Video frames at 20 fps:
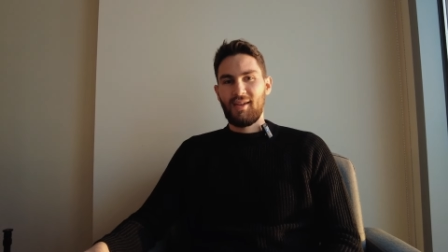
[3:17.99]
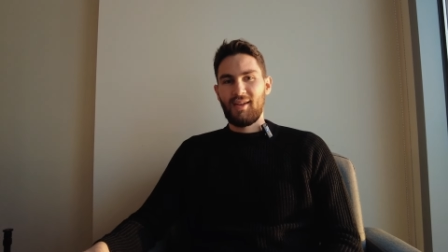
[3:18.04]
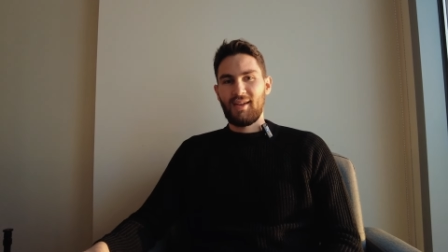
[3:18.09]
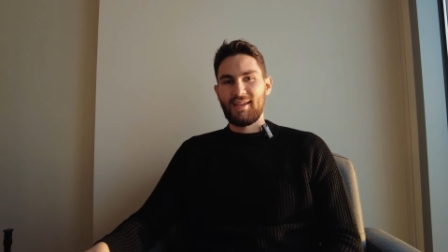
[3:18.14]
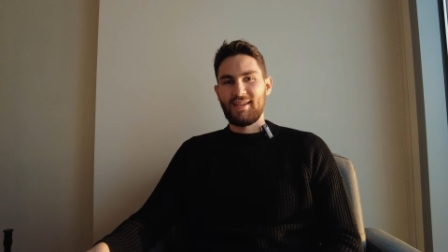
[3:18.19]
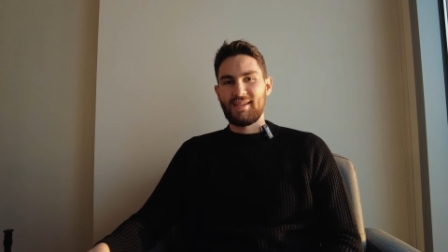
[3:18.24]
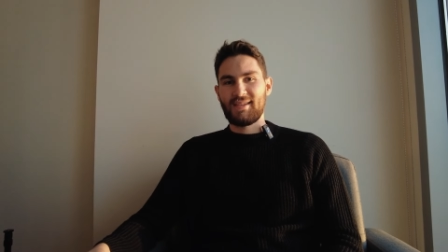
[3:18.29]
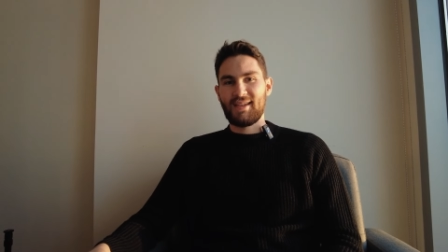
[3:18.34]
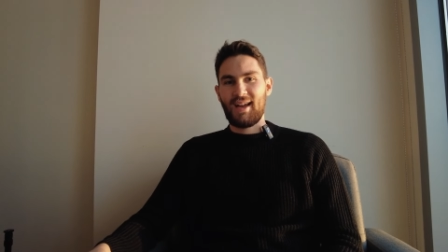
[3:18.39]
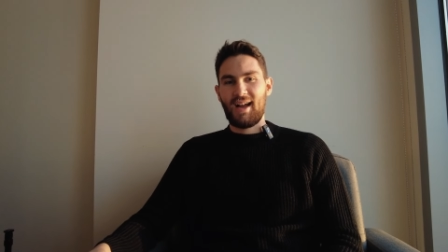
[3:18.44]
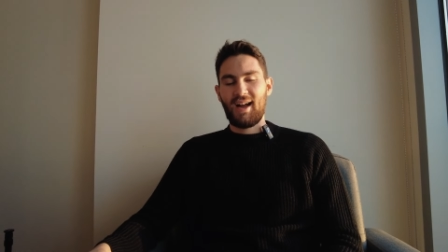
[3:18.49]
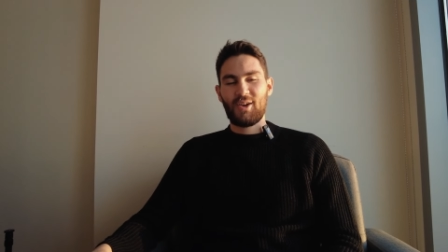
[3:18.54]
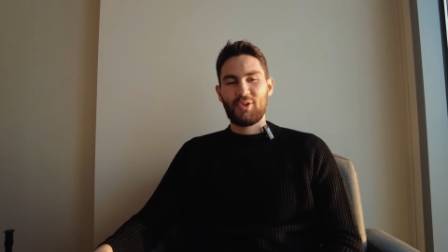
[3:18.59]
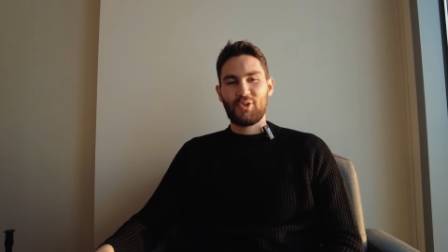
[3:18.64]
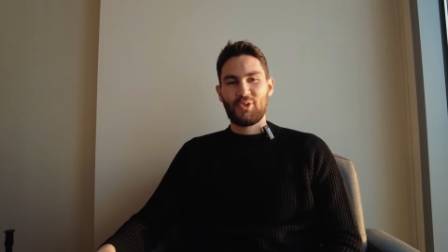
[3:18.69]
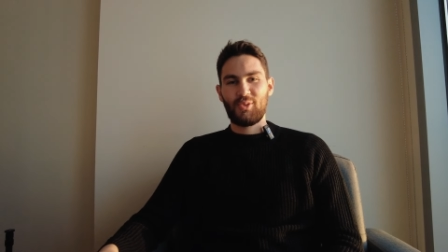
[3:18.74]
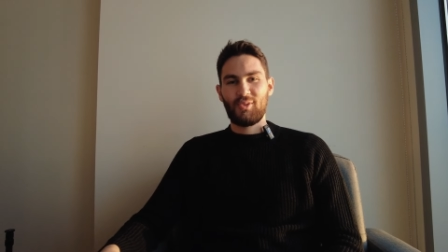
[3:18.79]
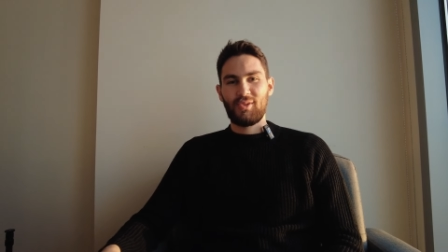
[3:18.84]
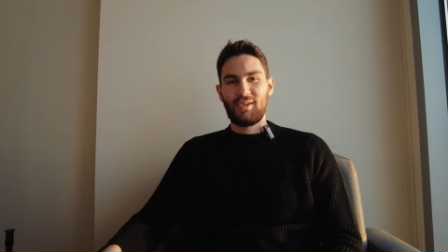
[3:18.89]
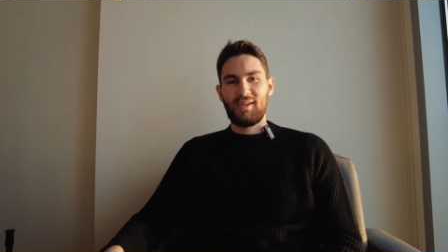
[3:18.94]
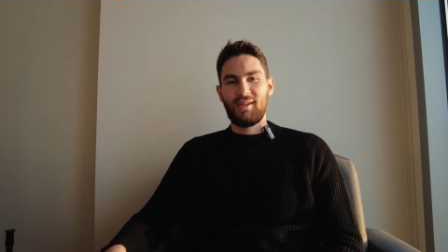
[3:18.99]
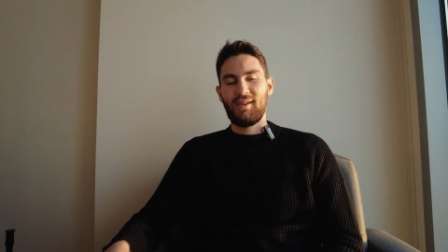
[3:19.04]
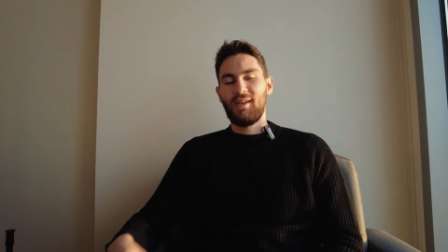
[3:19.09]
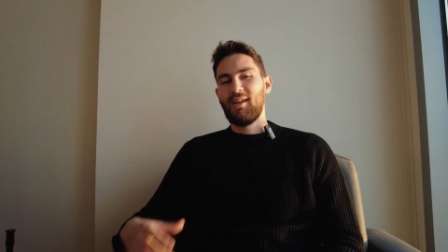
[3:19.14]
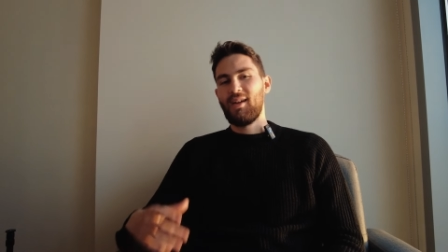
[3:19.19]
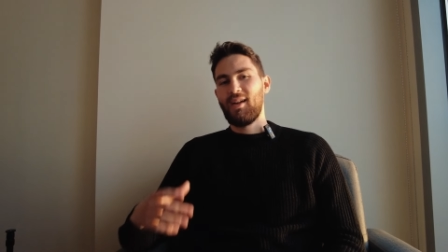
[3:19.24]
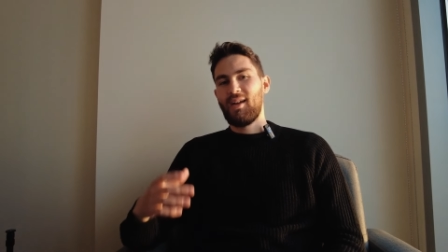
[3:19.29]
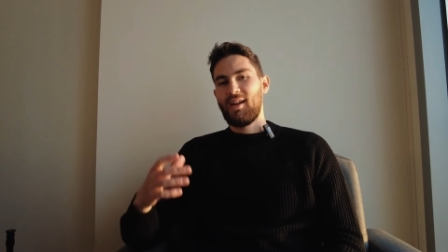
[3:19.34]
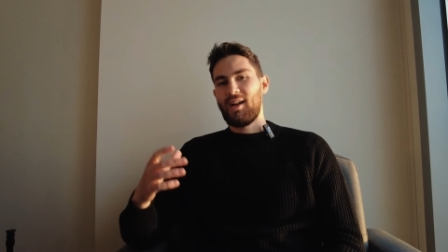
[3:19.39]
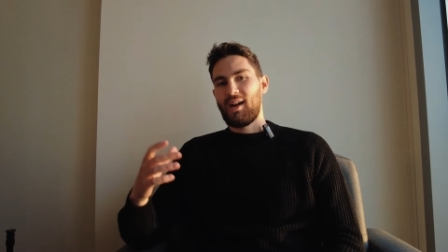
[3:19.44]
is actually
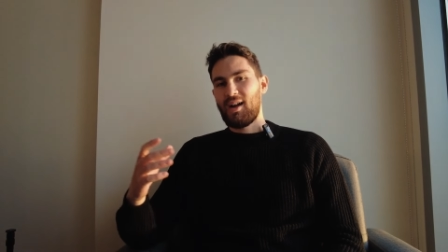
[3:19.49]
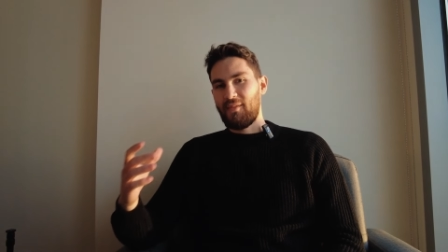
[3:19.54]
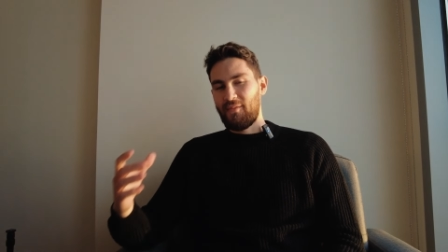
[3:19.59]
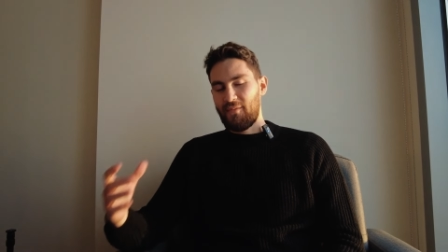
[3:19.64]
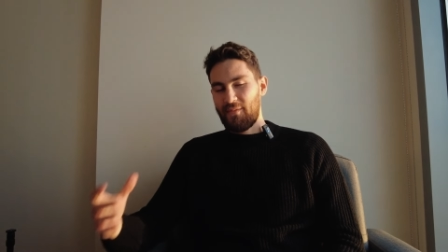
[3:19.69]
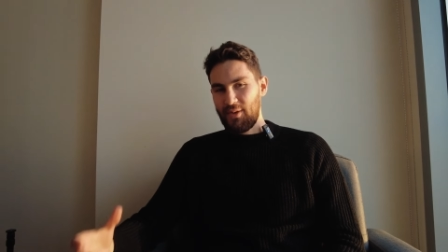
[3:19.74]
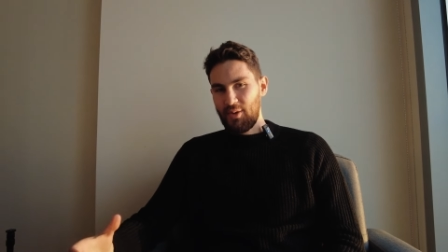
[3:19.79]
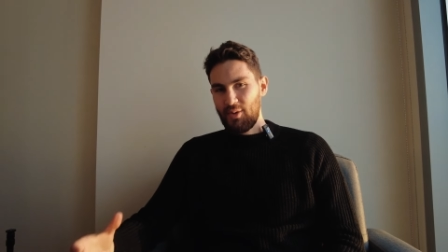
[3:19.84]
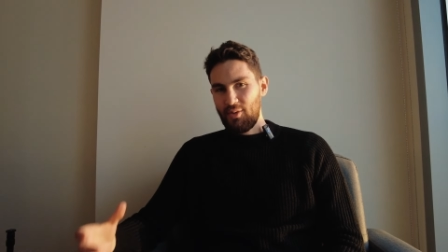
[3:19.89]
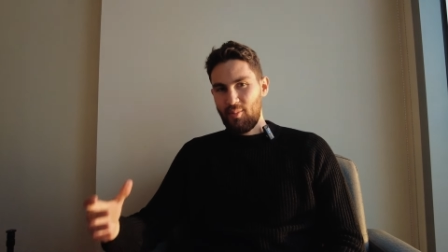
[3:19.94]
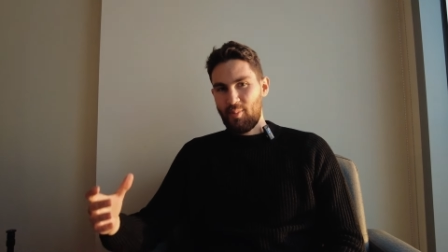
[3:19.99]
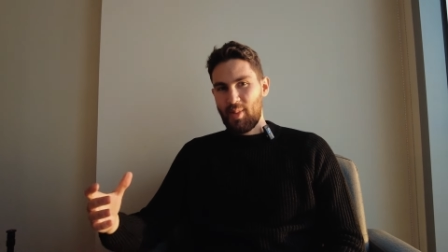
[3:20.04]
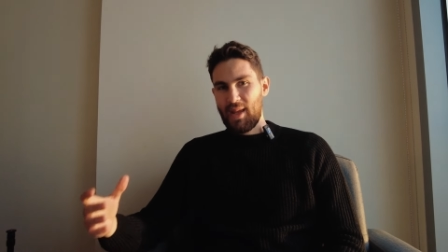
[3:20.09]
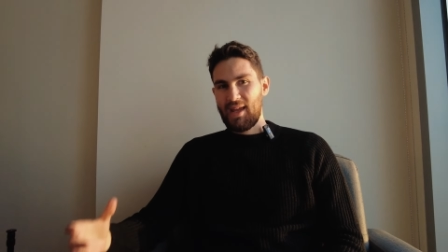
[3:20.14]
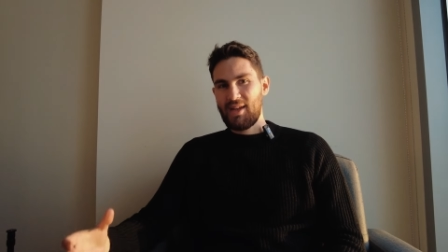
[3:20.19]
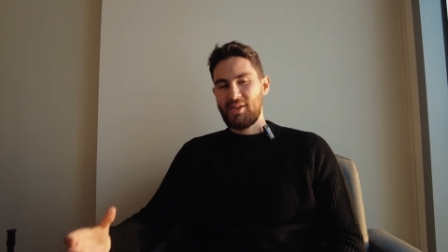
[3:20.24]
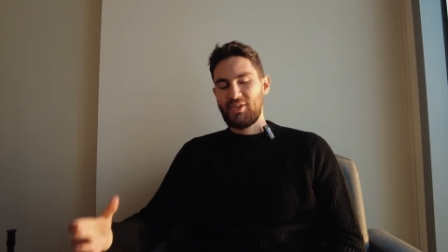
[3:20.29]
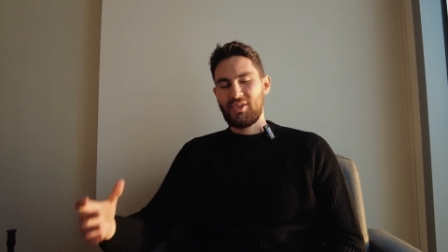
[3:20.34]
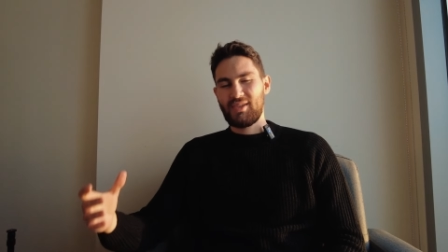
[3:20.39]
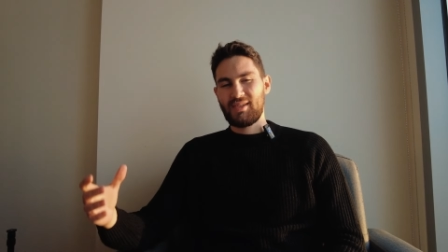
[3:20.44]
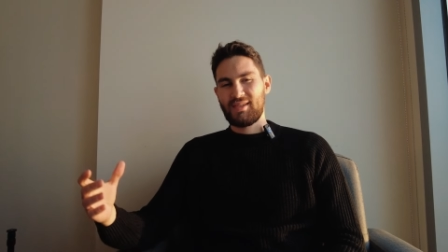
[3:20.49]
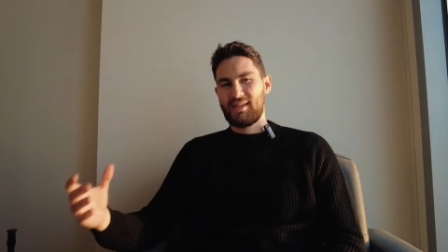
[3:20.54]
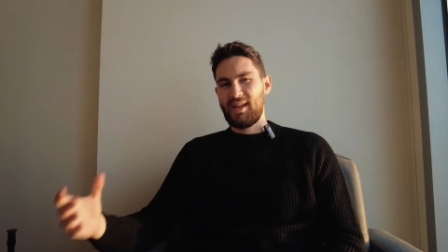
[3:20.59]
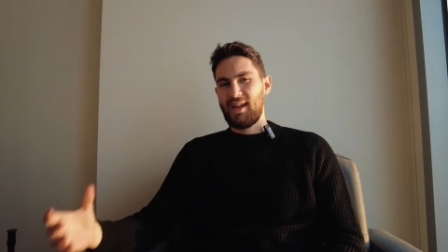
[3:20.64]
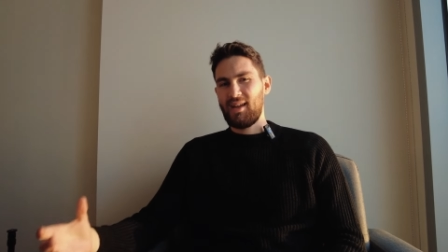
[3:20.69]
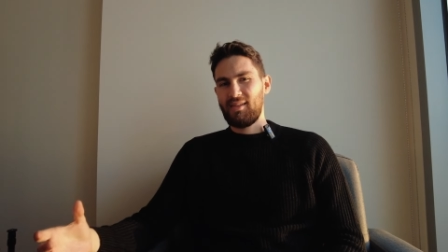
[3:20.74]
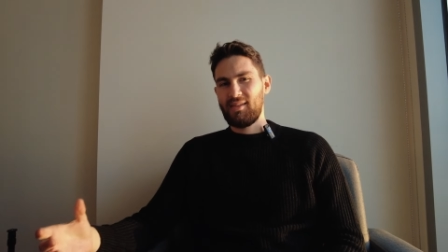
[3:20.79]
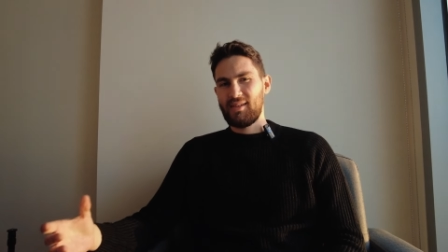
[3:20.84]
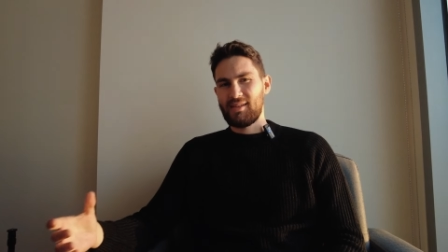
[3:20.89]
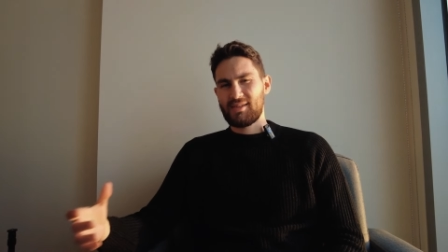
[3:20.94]
a few pages
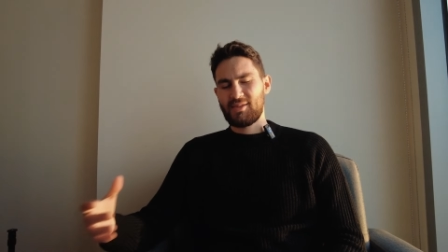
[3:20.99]
daily.